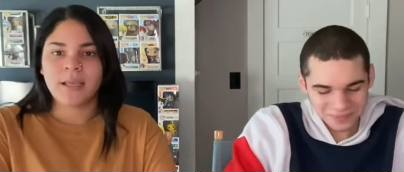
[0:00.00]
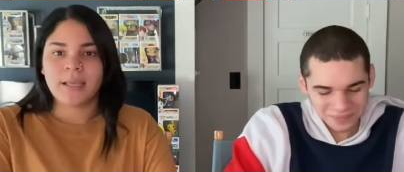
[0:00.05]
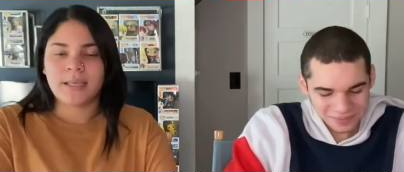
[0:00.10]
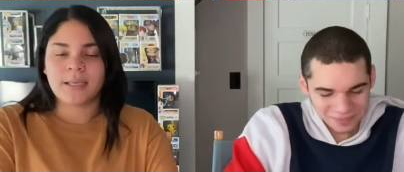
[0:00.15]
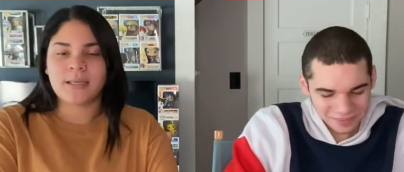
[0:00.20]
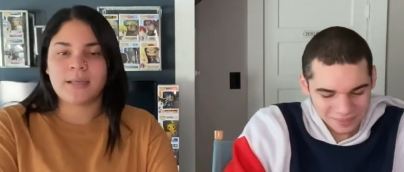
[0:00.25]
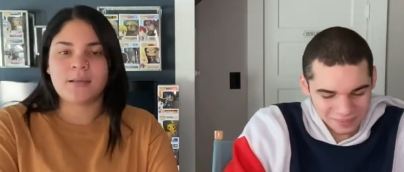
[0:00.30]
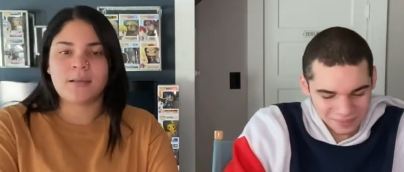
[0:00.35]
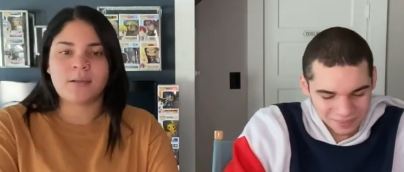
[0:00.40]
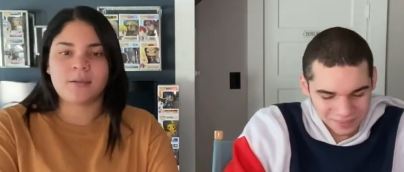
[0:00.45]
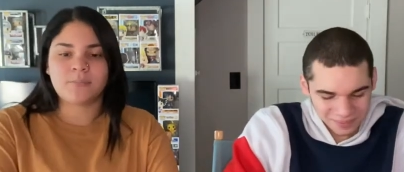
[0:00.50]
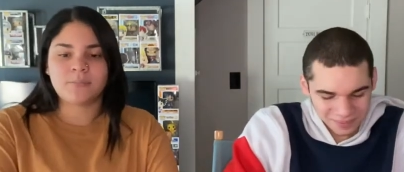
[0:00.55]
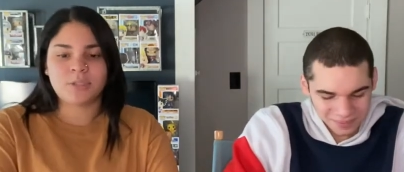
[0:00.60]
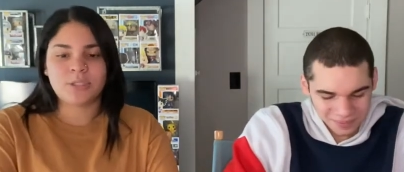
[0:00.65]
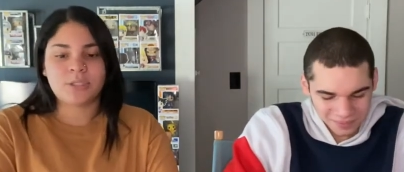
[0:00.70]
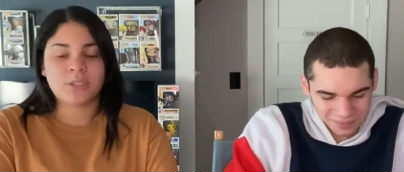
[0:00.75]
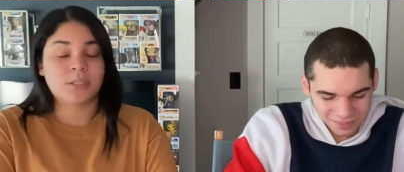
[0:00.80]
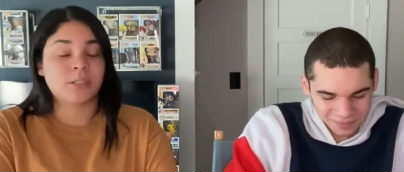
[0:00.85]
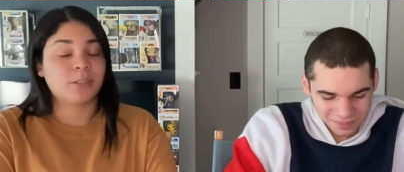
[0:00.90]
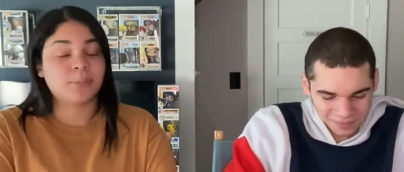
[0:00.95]
Speaker 1: Um, she's
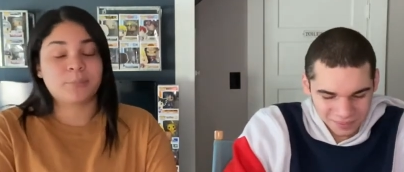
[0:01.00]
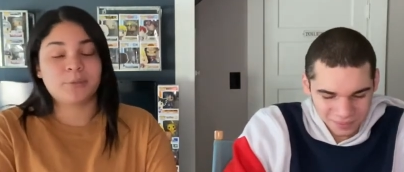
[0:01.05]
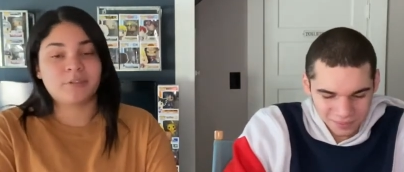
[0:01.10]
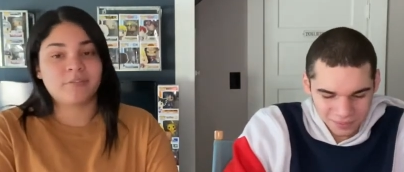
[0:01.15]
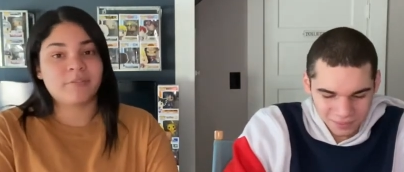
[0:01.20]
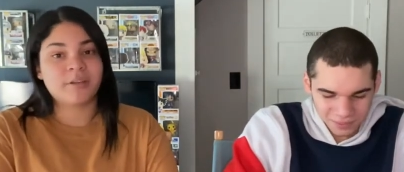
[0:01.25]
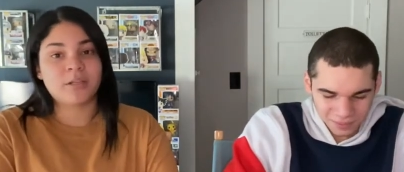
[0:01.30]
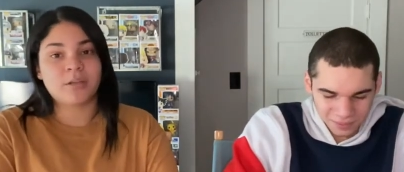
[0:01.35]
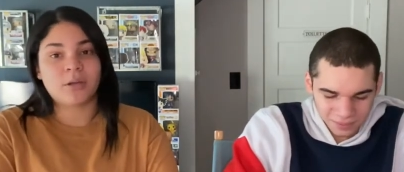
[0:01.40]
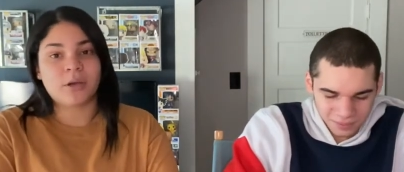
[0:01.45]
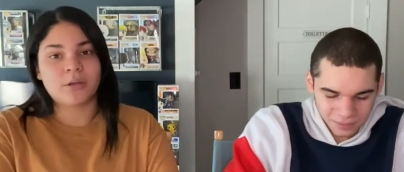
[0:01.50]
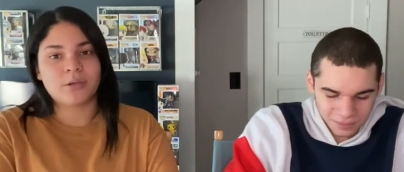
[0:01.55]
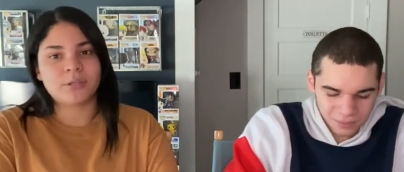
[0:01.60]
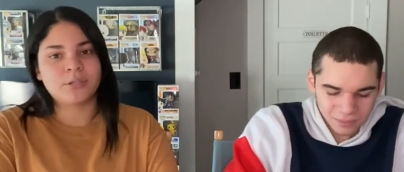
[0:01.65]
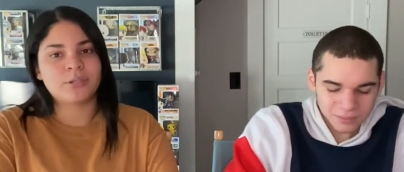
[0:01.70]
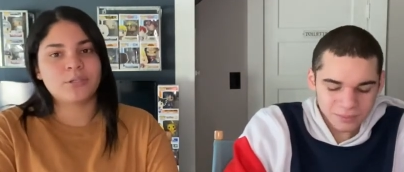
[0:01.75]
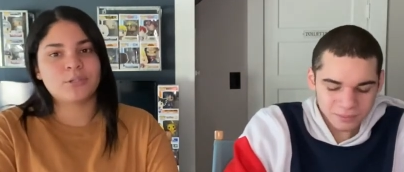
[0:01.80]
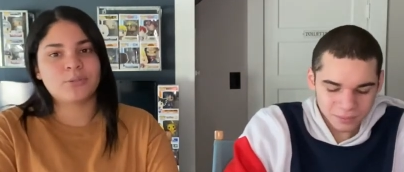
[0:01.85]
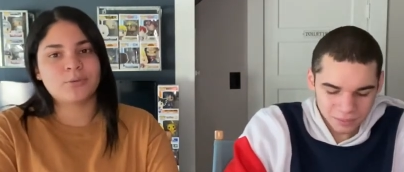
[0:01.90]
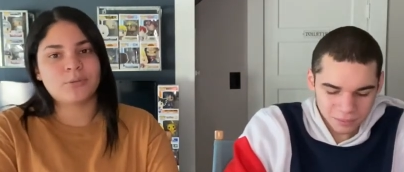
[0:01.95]
not the perfect
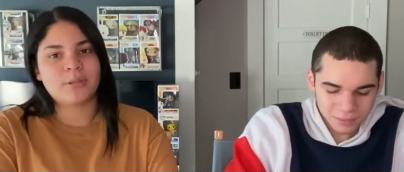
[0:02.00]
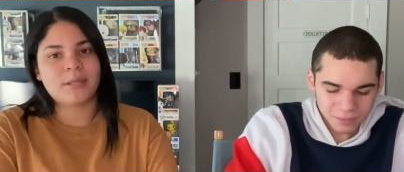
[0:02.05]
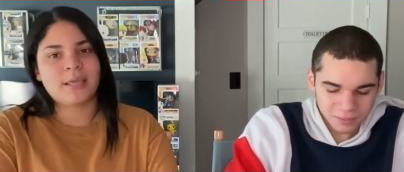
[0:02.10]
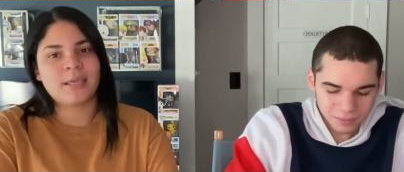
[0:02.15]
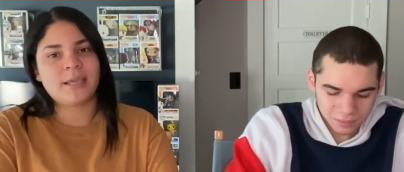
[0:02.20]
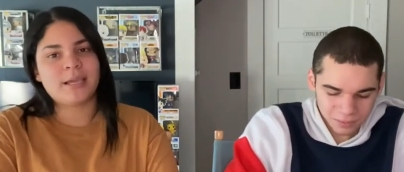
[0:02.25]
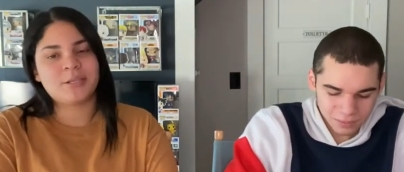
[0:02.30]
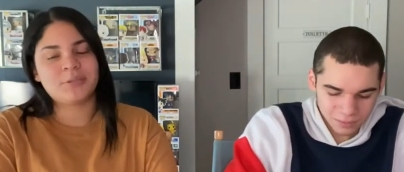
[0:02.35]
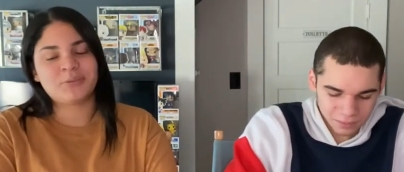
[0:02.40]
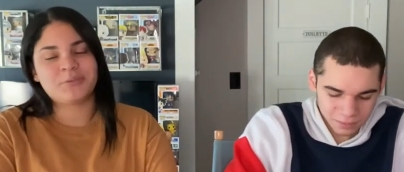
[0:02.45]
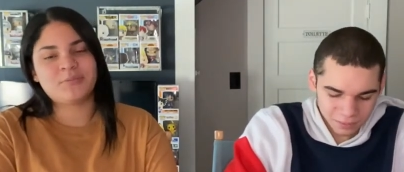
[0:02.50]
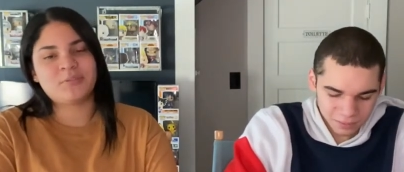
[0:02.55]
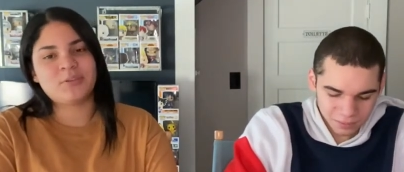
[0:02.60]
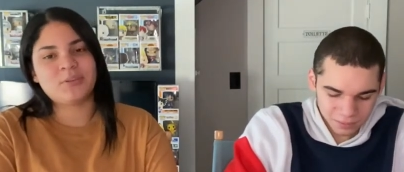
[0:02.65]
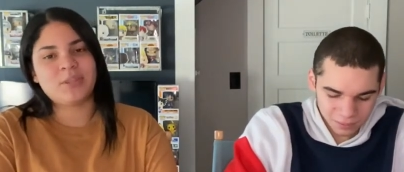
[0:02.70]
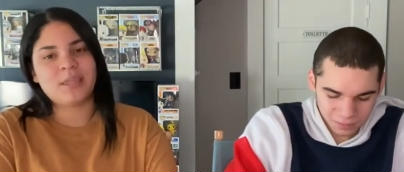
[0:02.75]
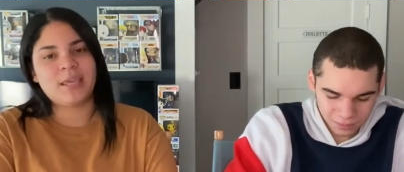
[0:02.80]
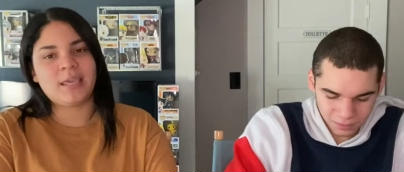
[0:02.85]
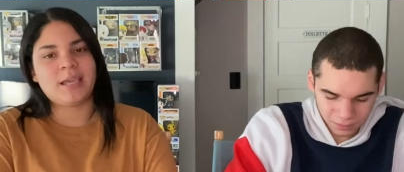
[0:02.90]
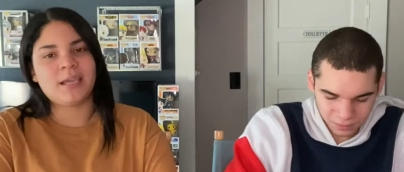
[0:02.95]
daughter. So like, I just feel
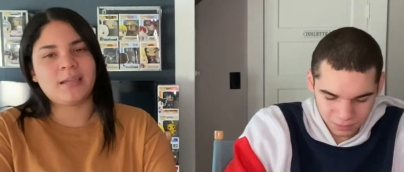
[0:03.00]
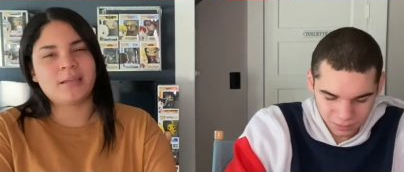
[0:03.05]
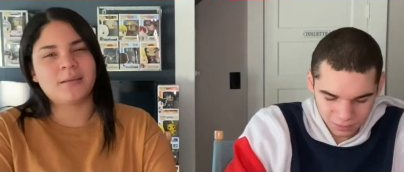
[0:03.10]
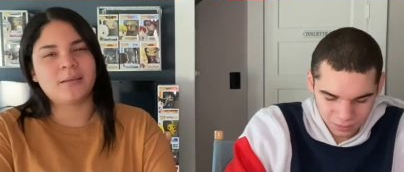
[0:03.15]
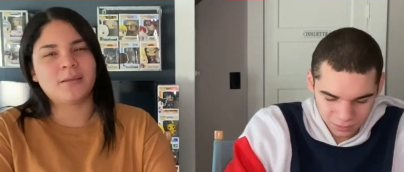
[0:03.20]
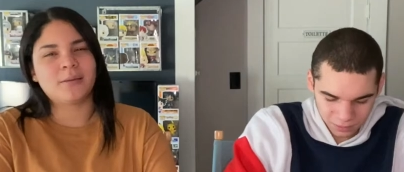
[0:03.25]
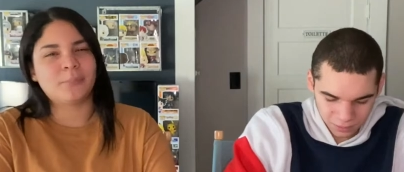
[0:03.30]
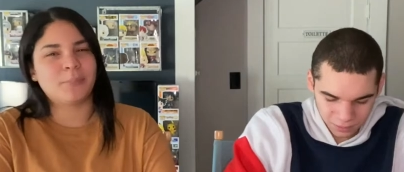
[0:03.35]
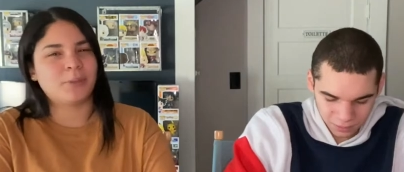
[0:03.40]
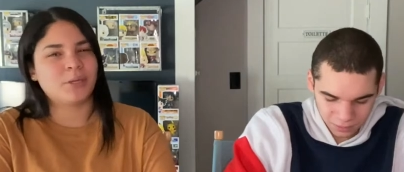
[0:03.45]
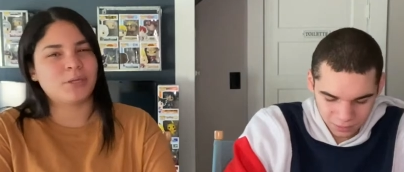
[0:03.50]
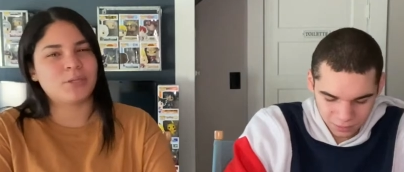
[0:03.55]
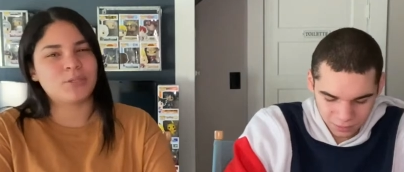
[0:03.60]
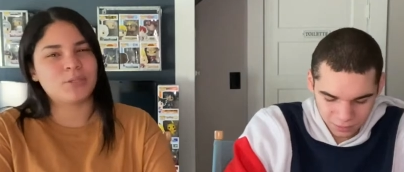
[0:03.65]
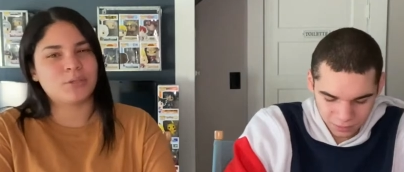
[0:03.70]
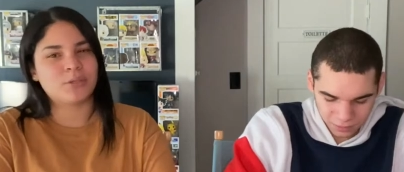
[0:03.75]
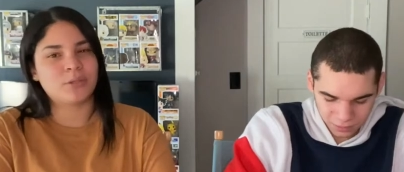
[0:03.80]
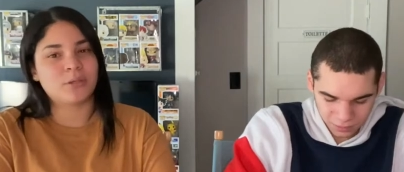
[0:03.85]
like I can compare it to her a